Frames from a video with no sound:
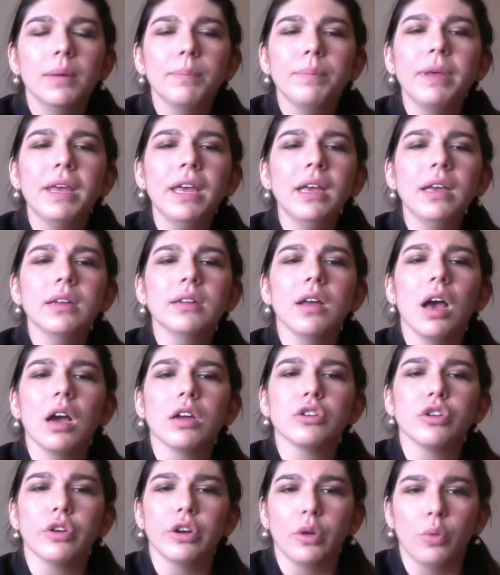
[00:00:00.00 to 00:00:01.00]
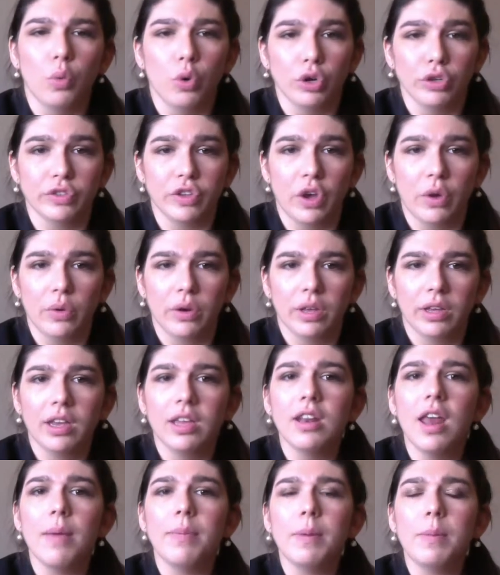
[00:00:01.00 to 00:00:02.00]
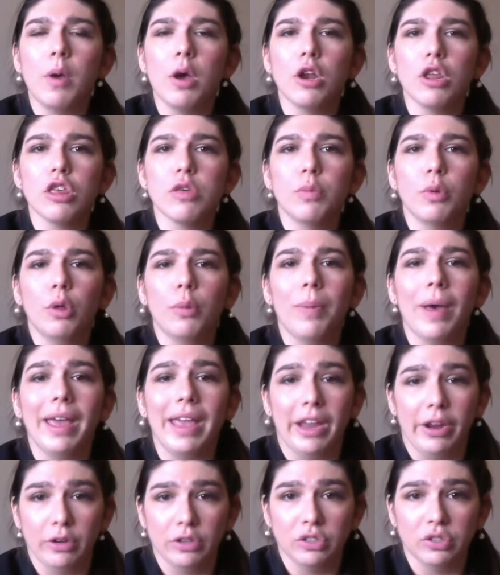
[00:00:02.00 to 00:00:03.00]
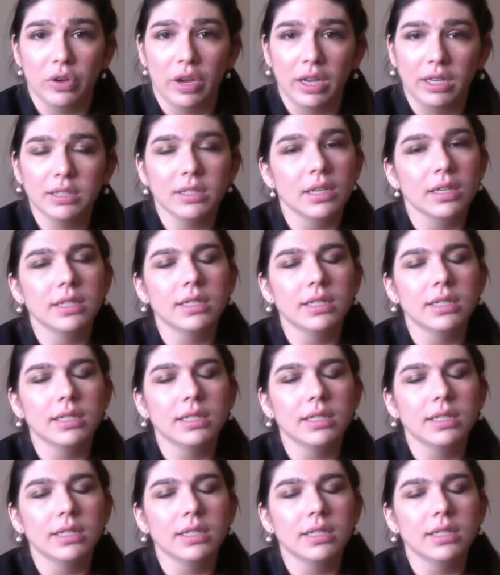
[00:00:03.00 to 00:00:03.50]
Being a doctor in a war zone cannot be punishable by airstrikes,